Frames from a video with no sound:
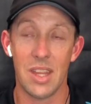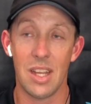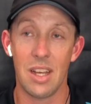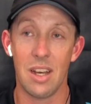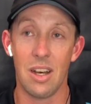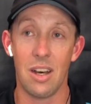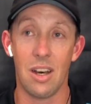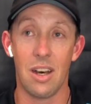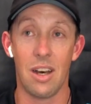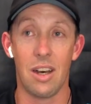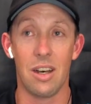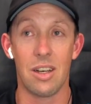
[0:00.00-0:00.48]

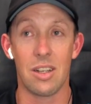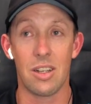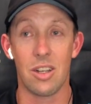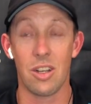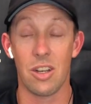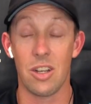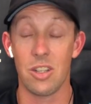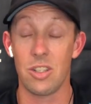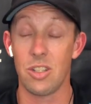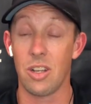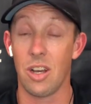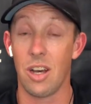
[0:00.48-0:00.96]
Oh
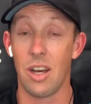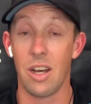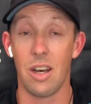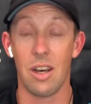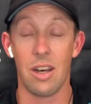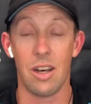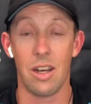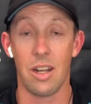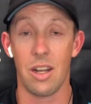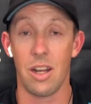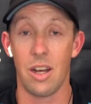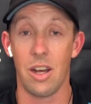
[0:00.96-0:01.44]
gosh,
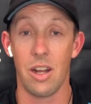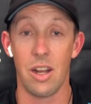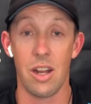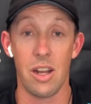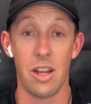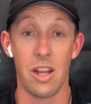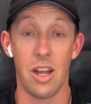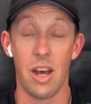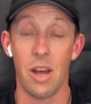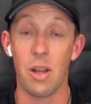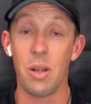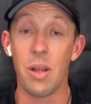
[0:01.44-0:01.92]
I
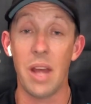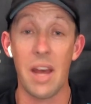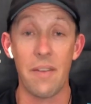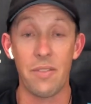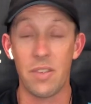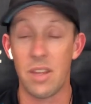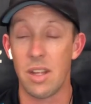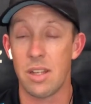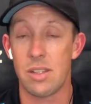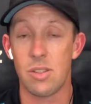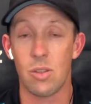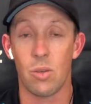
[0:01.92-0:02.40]
don't know.
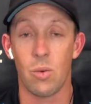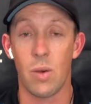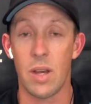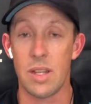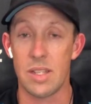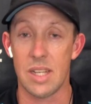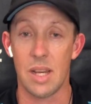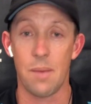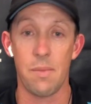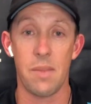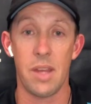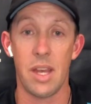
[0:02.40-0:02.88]
It's
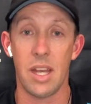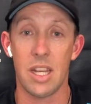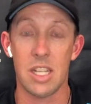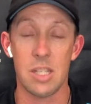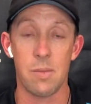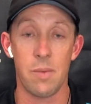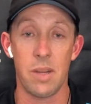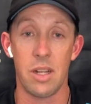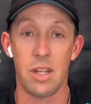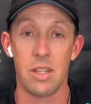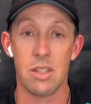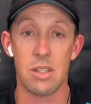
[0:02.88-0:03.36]
always up there because
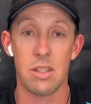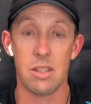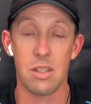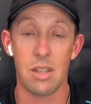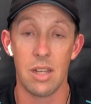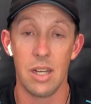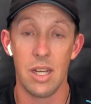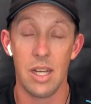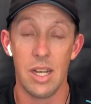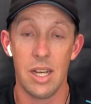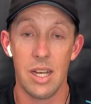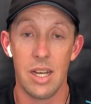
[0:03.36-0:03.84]
I mean it's
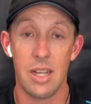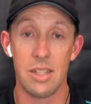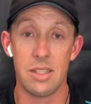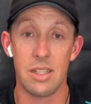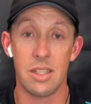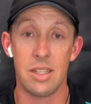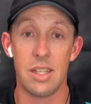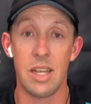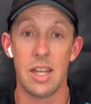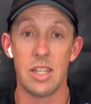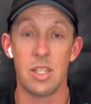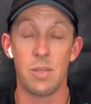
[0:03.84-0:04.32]
a
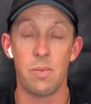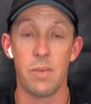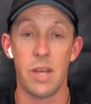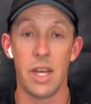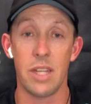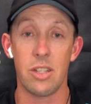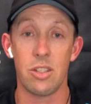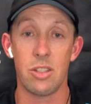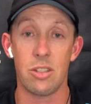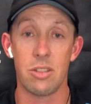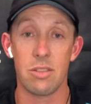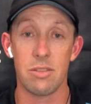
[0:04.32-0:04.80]
Test
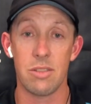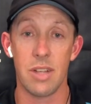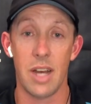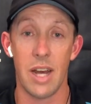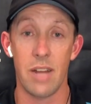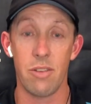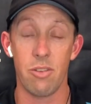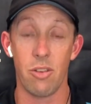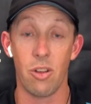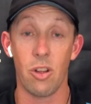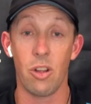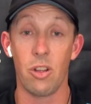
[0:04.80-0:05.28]
match
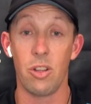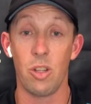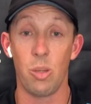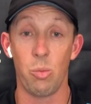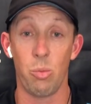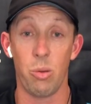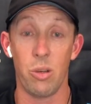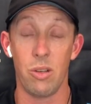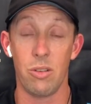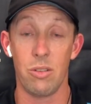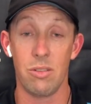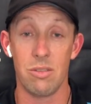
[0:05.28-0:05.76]
100 on
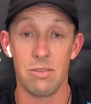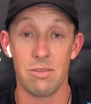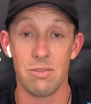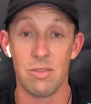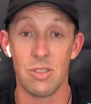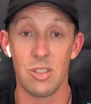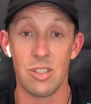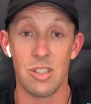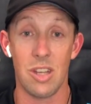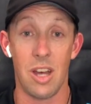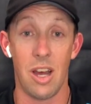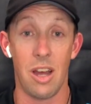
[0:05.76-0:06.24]
debut,
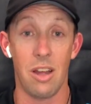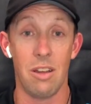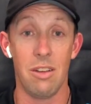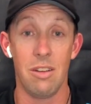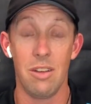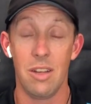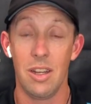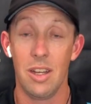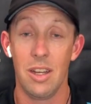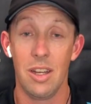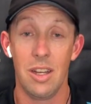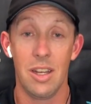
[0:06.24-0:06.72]
so
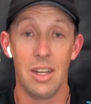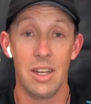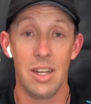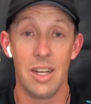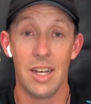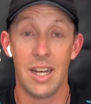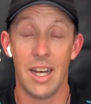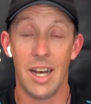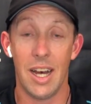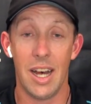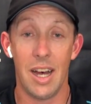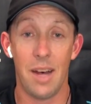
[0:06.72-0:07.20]

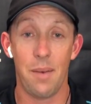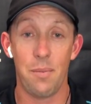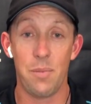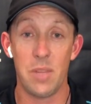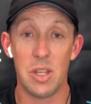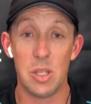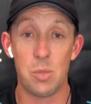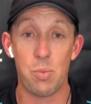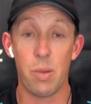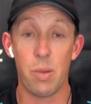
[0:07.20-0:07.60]
he's